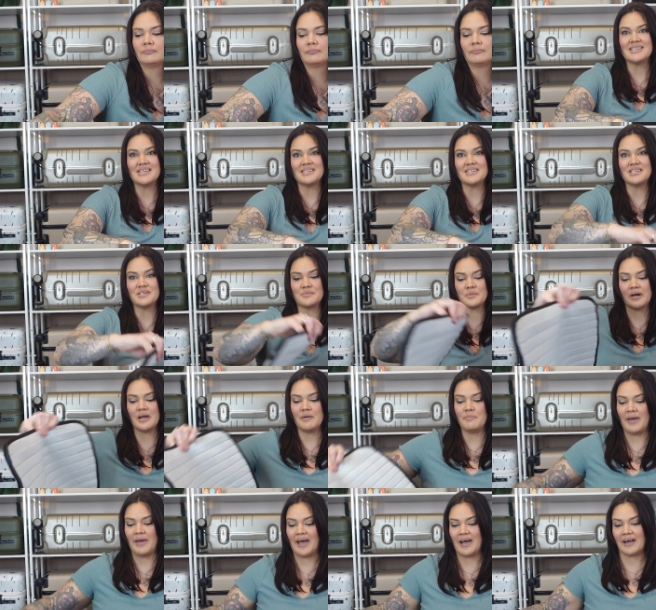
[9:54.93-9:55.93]
This is where I
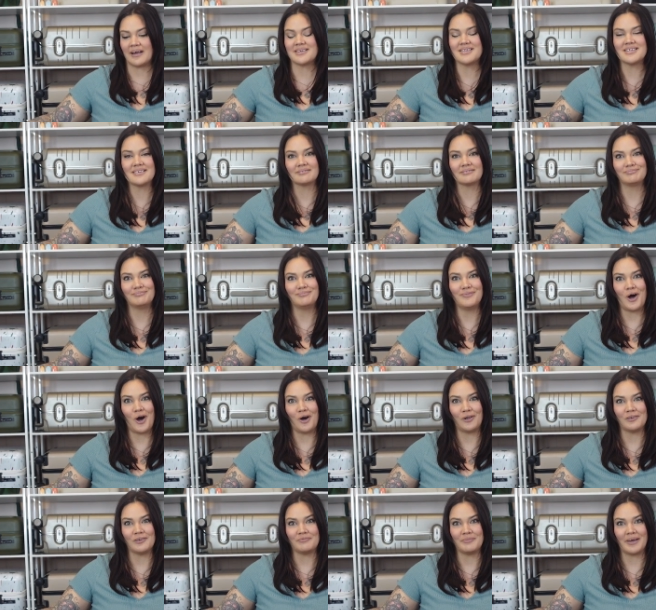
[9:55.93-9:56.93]
packed
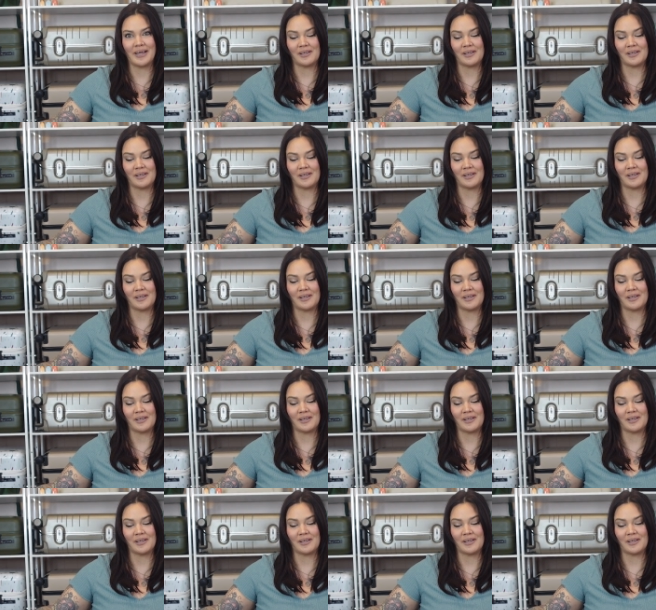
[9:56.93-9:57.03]
all of my